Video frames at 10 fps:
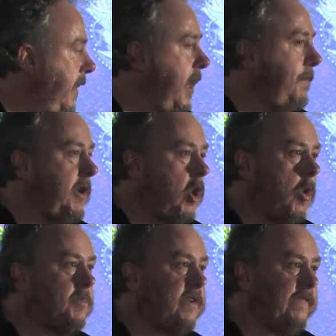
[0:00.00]
it
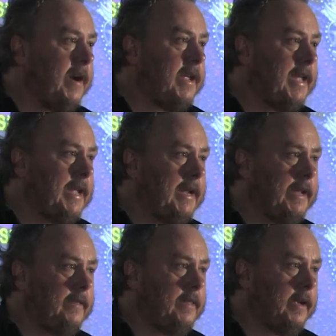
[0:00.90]
becomes a very
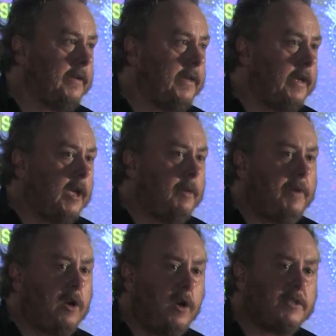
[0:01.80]
healing thing,
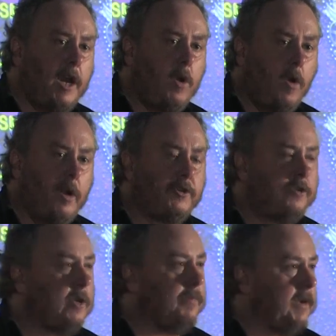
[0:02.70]
because they want you
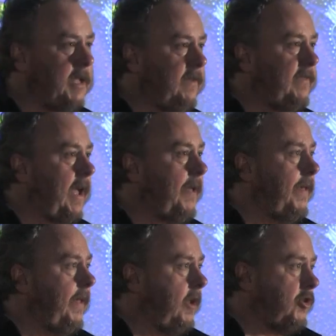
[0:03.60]
to believe that
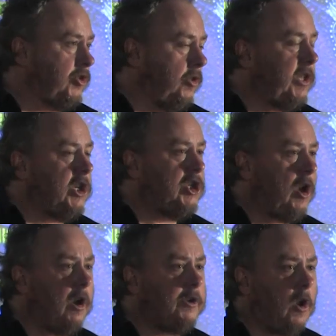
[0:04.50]
through this
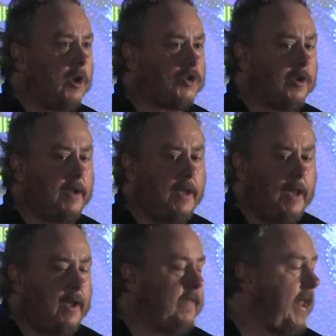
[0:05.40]
shock doctrine,
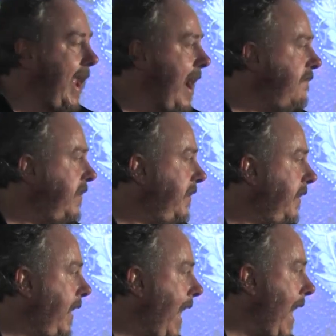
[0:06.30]
that everything
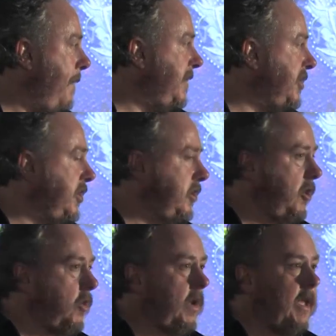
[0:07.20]
that happens to
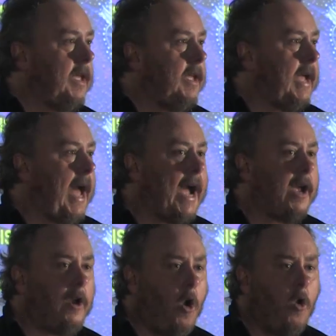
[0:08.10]
you
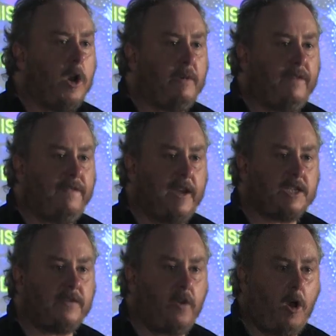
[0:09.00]
can only be
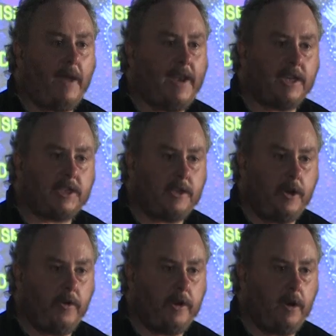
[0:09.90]
fixed from an
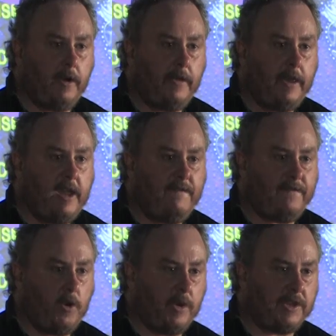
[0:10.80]
exterior
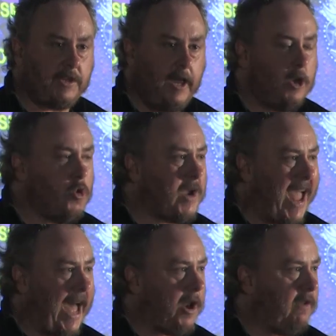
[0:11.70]
influence. You
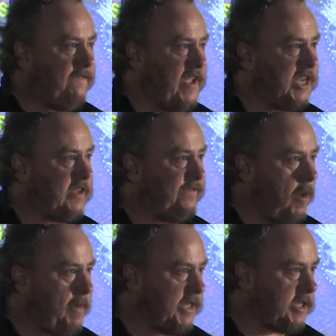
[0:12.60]
cannot fix it
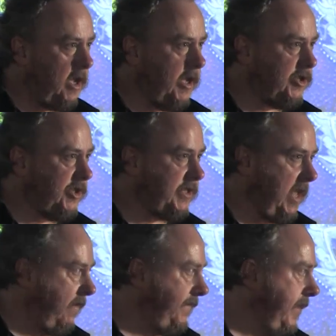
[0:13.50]
from inside yourself.